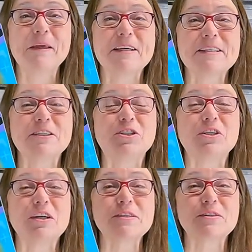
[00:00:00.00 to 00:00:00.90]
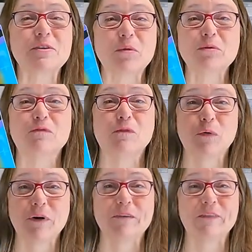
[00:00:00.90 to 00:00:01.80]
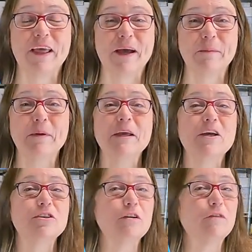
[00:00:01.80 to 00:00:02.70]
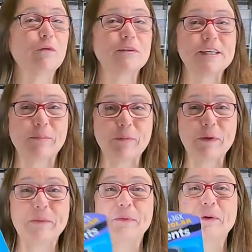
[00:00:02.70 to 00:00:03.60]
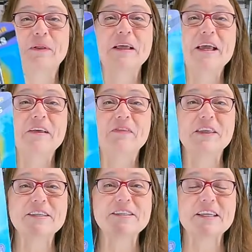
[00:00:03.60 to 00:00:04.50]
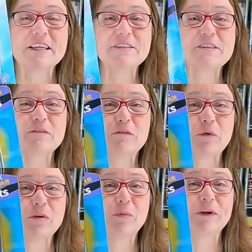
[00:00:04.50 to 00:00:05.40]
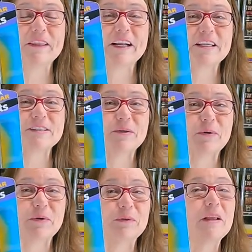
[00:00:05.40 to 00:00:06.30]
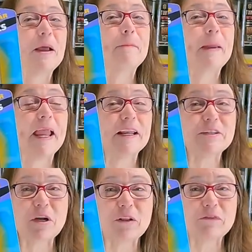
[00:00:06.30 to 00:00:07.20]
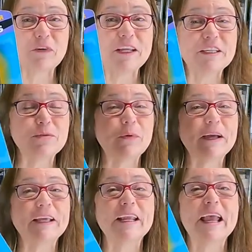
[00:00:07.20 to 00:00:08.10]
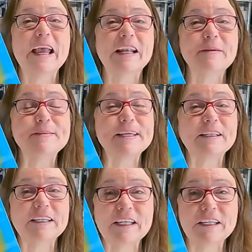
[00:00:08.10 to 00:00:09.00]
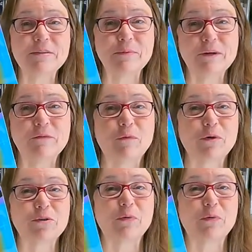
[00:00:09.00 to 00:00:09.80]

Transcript: because I just sold four of them to four separate people. This is the fourth one that I sold, paid a dollar for each one, and I'm selling each one for